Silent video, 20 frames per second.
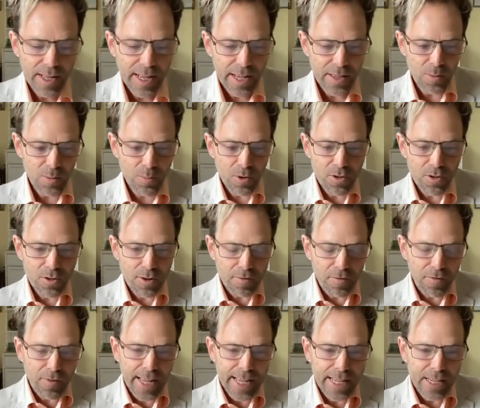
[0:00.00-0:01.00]
And the moderate
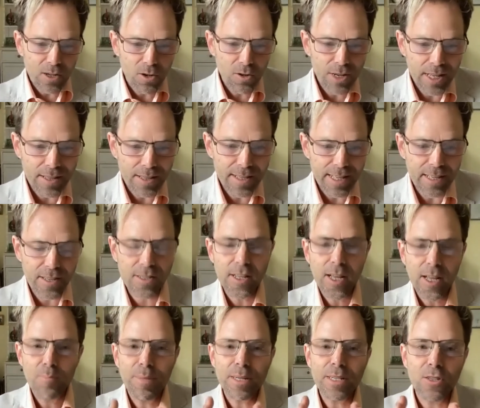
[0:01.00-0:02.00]
flank could exist
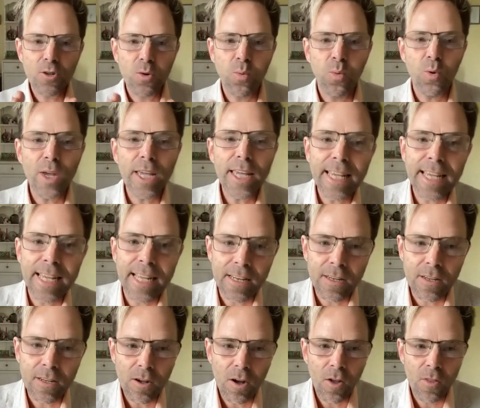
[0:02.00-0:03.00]

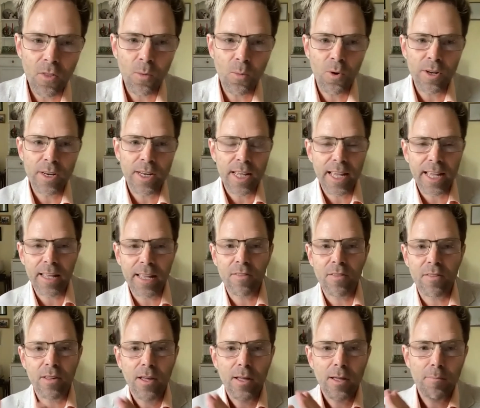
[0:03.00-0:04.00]
between, on the one
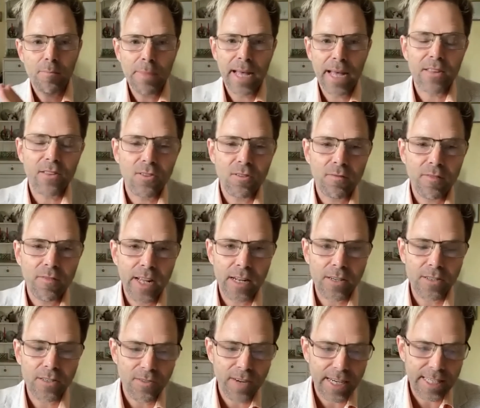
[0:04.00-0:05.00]
hand, mass
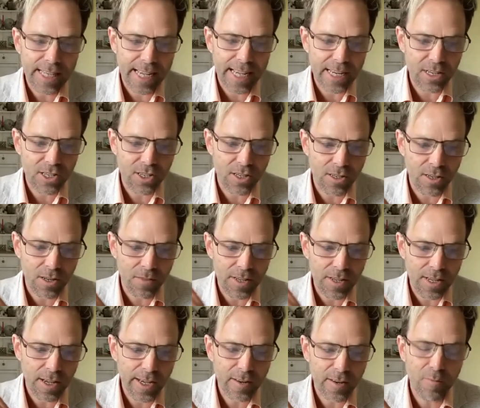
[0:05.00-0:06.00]
nonviolent direct action and the
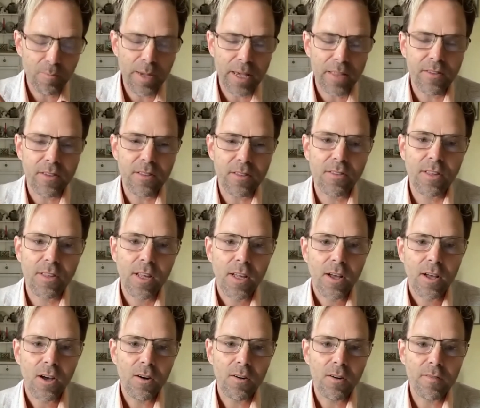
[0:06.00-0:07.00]
kind of methods
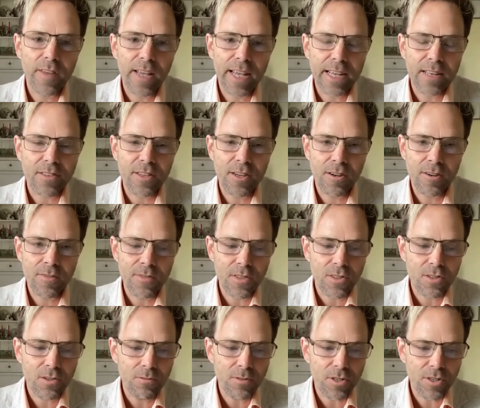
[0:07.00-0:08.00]
of XR and the
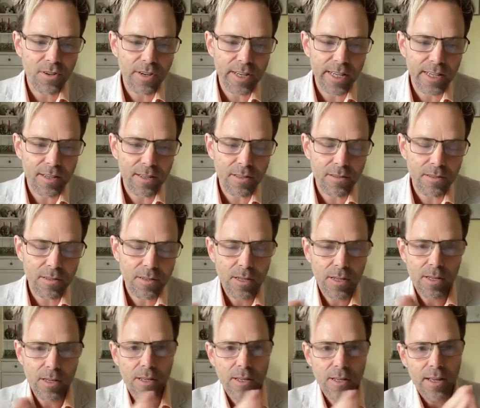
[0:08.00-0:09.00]
school strikers,
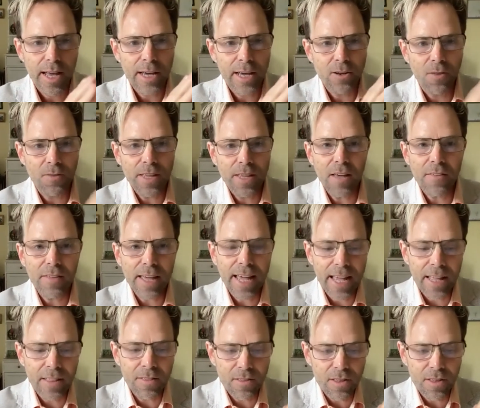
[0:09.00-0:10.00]
and on the other
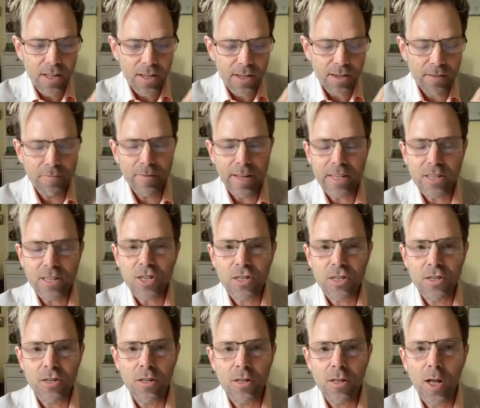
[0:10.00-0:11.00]
hand,
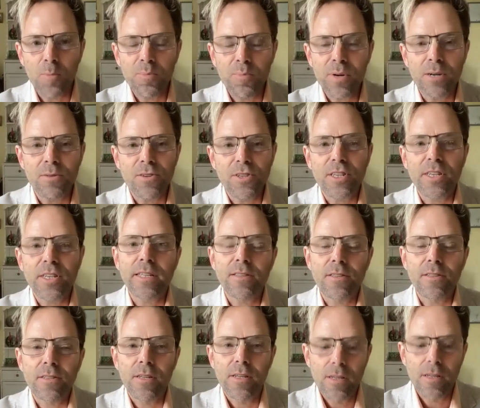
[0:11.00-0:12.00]
conventional
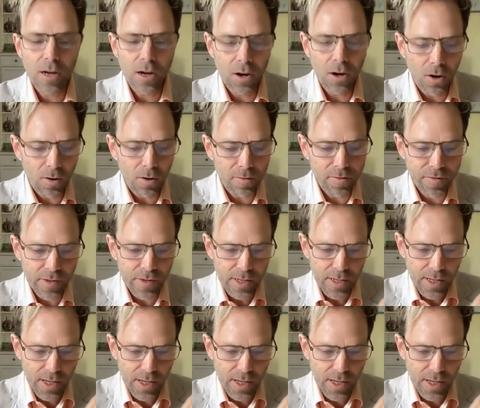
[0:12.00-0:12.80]
approaches of